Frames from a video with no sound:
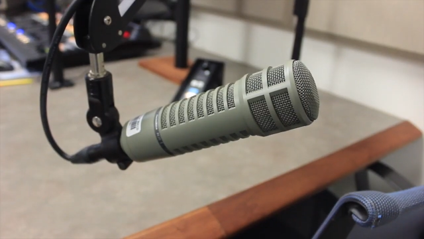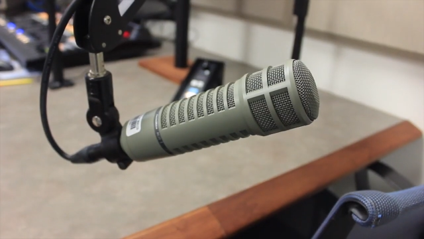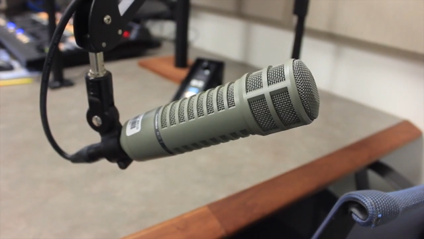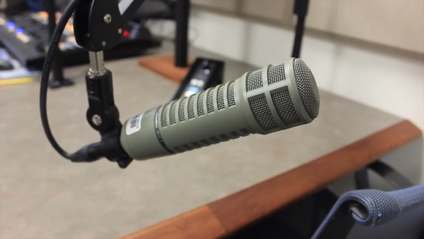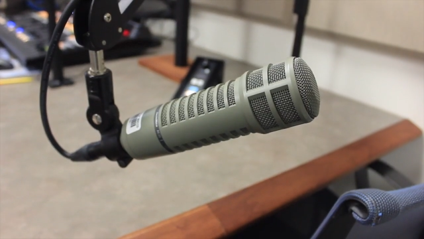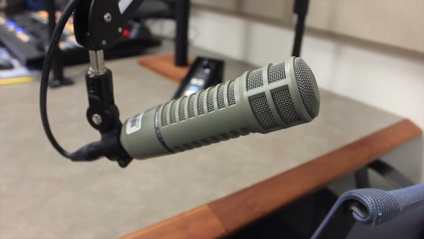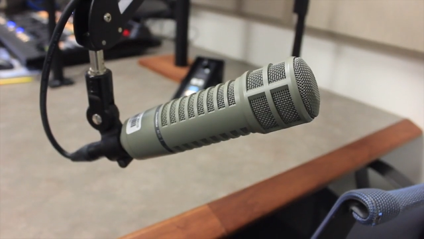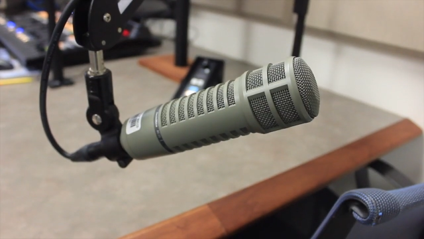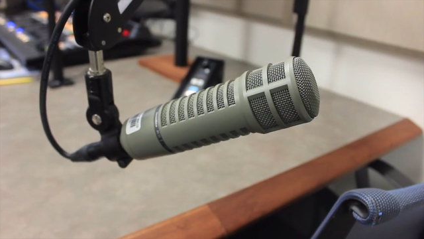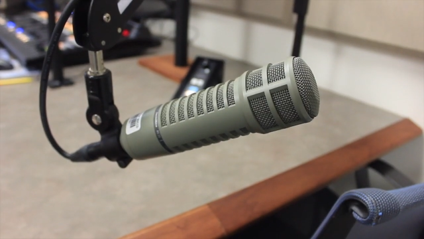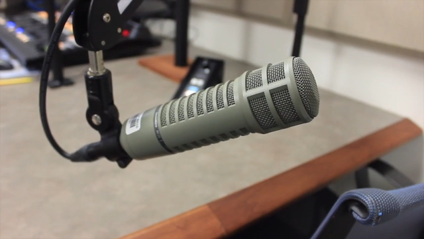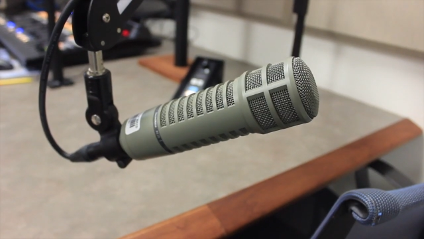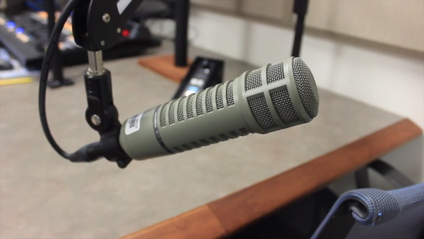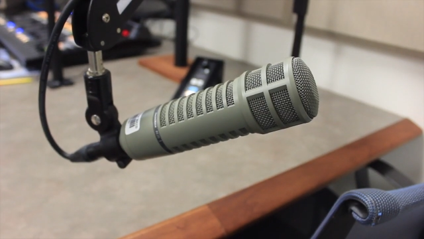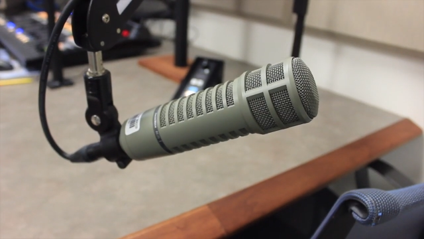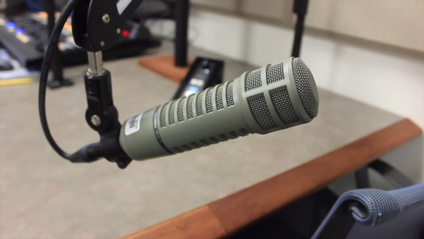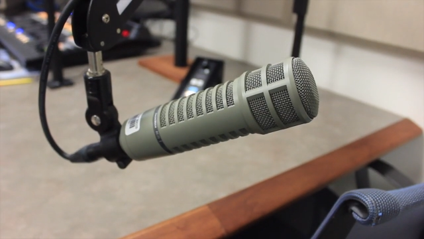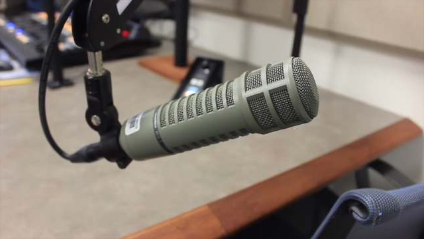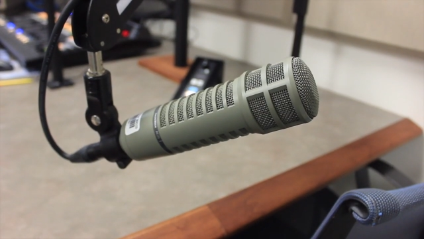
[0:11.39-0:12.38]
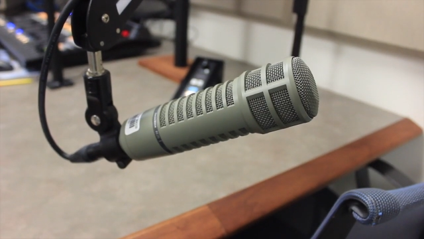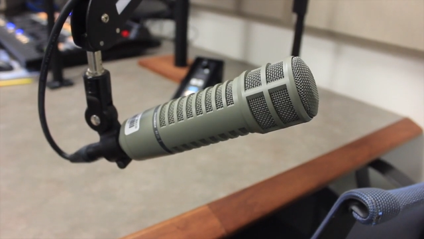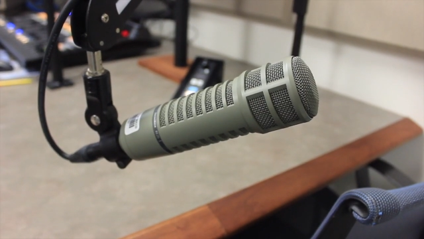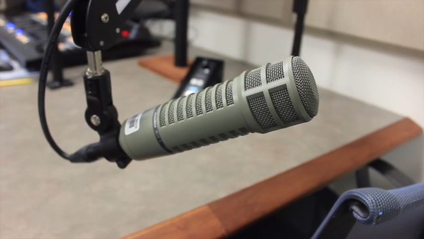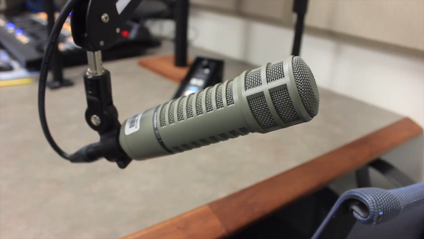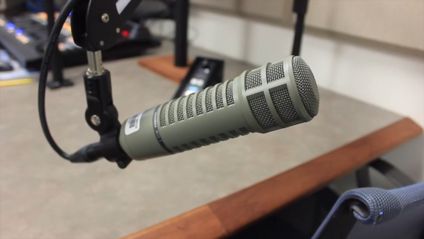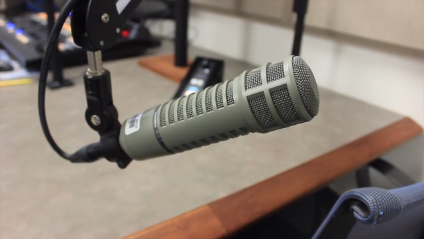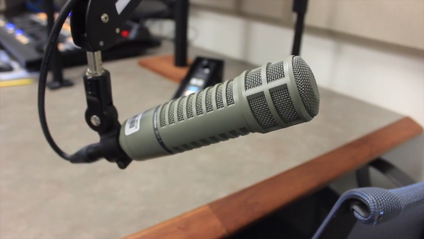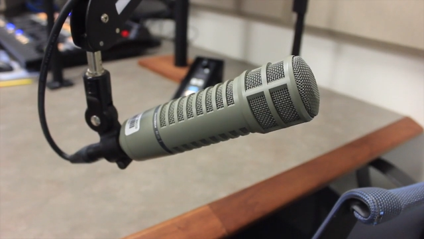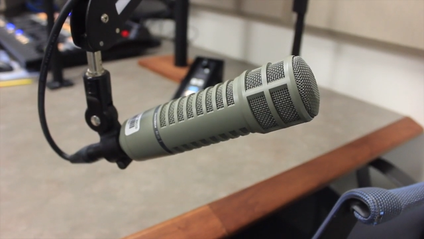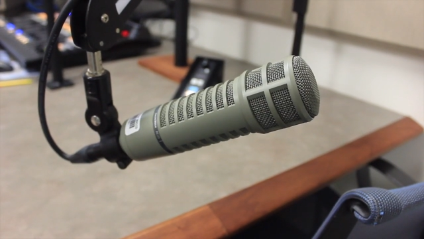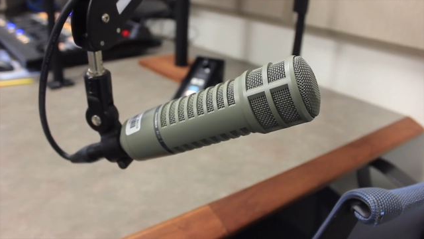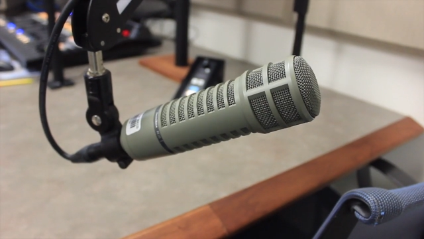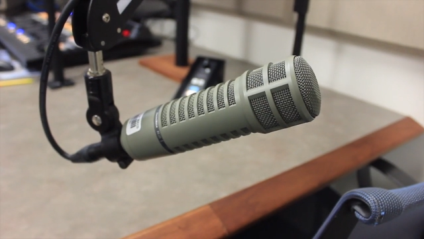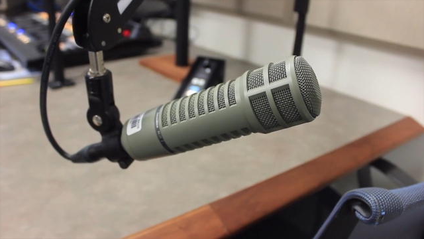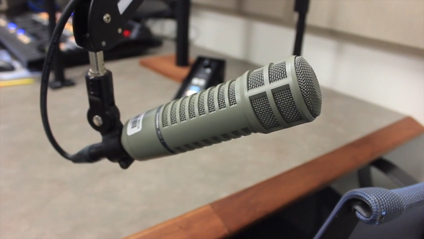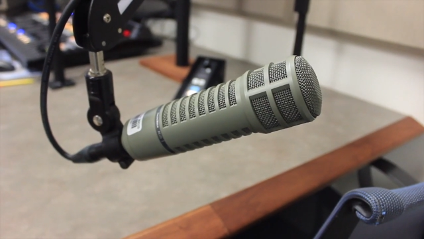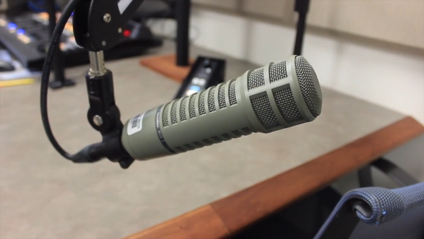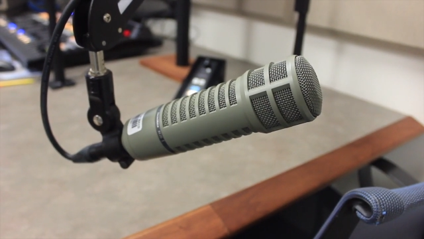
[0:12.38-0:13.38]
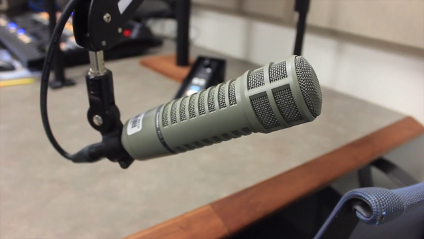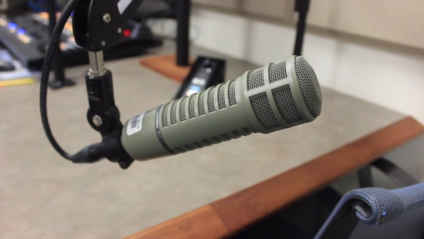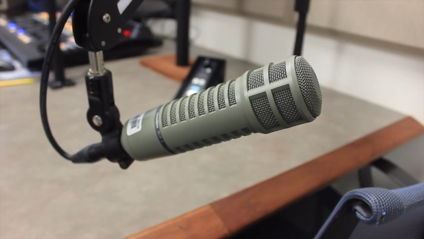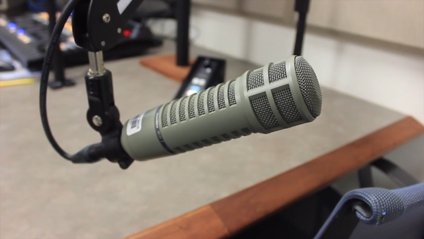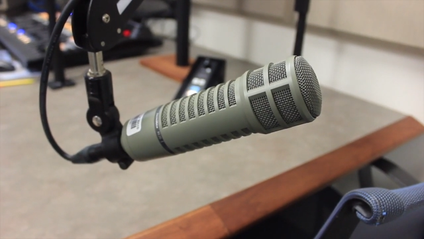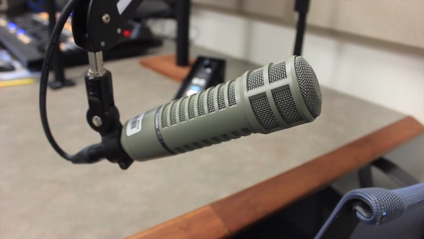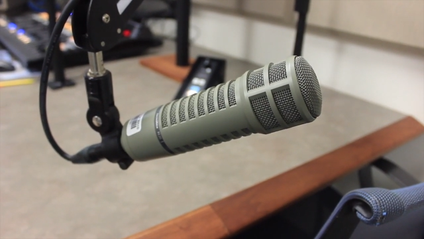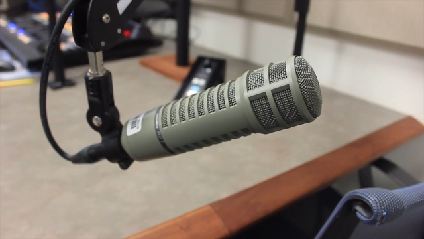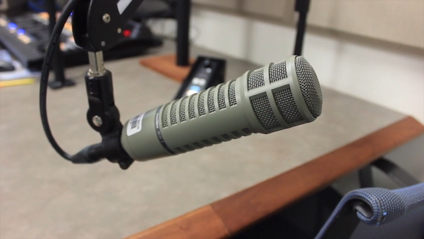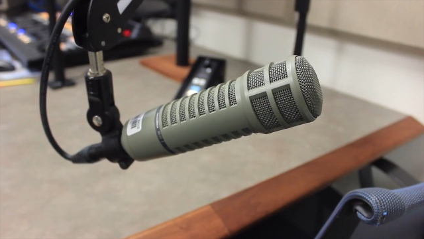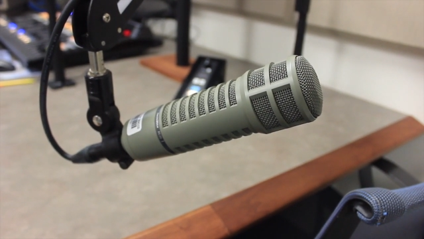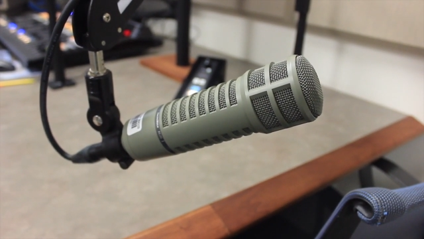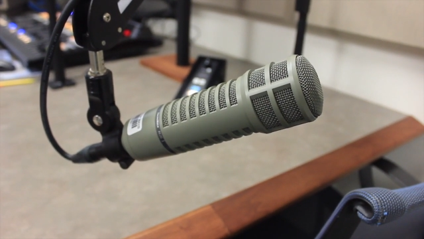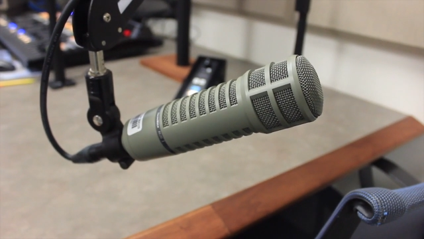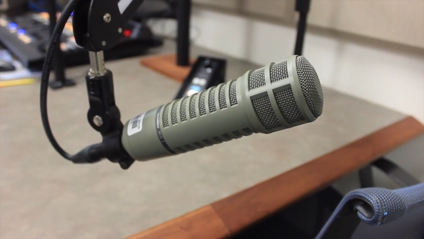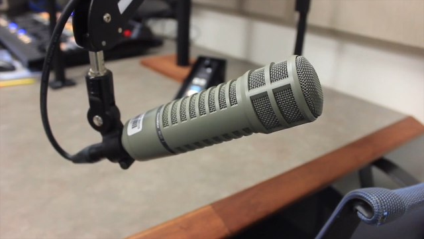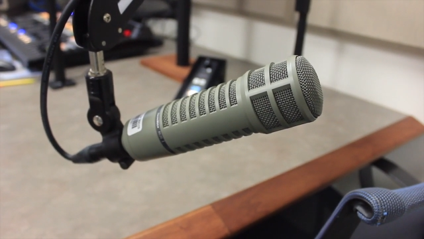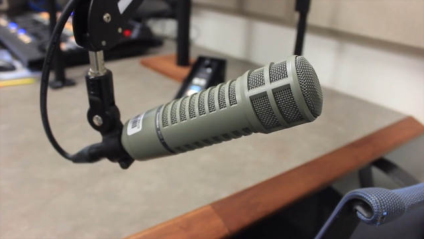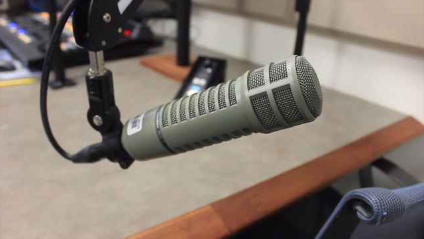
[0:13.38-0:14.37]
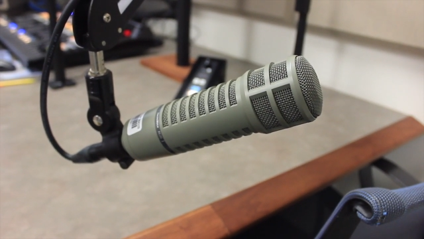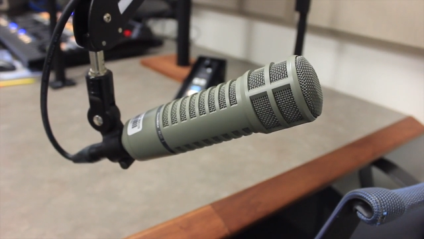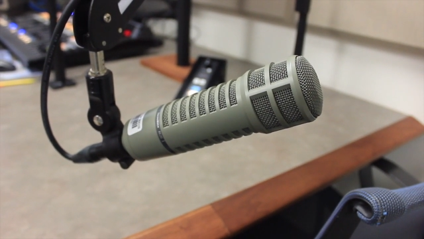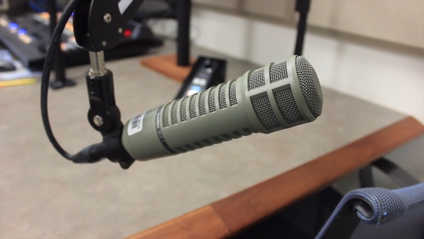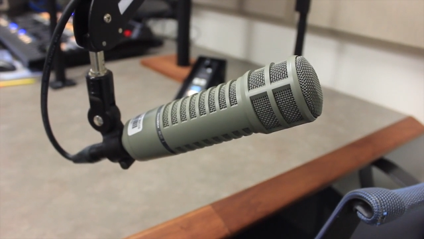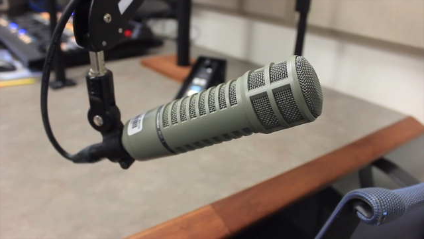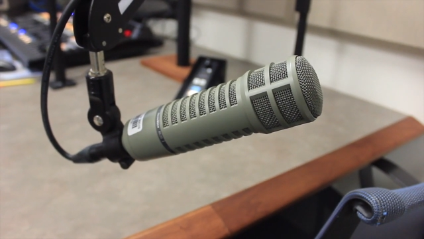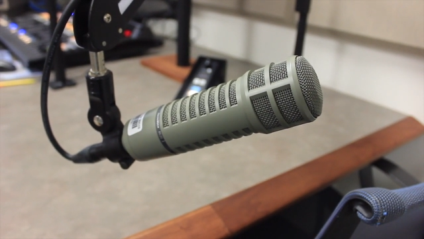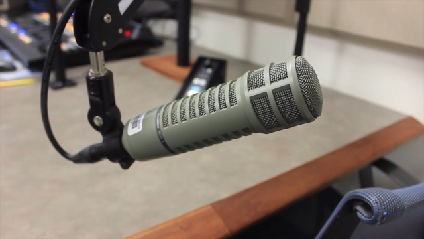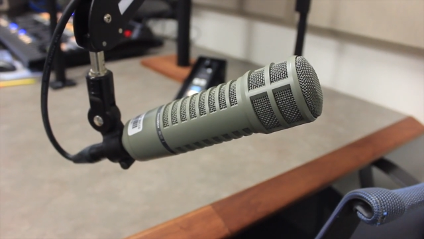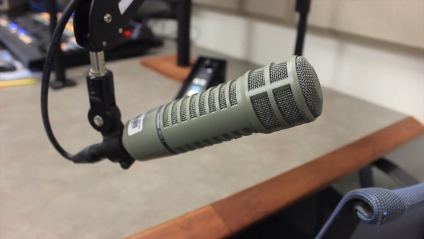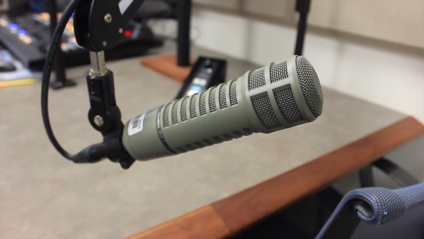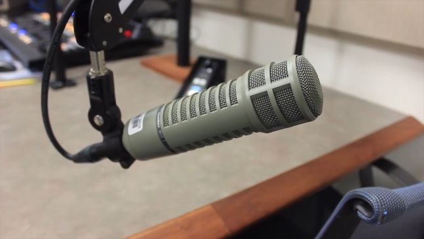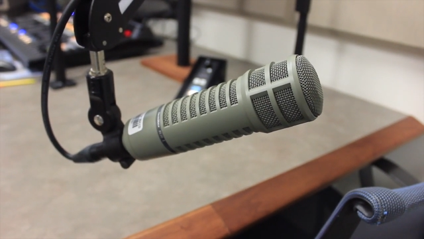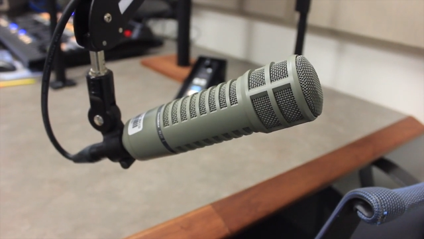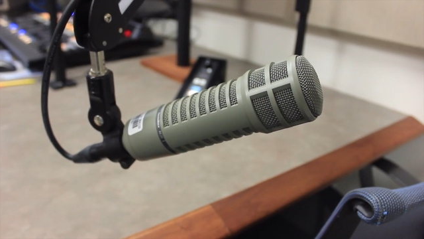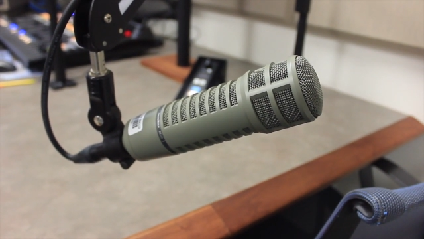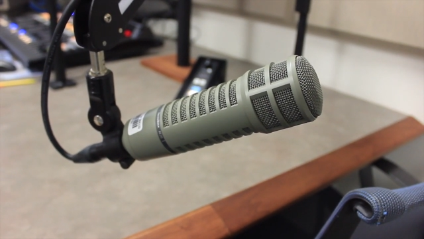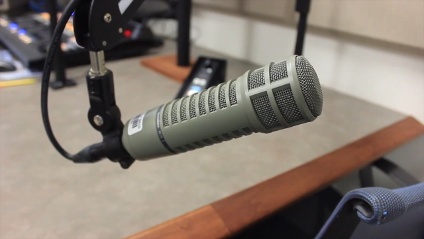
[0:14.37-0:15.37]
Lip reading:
No face is visible, so there are no lips to read.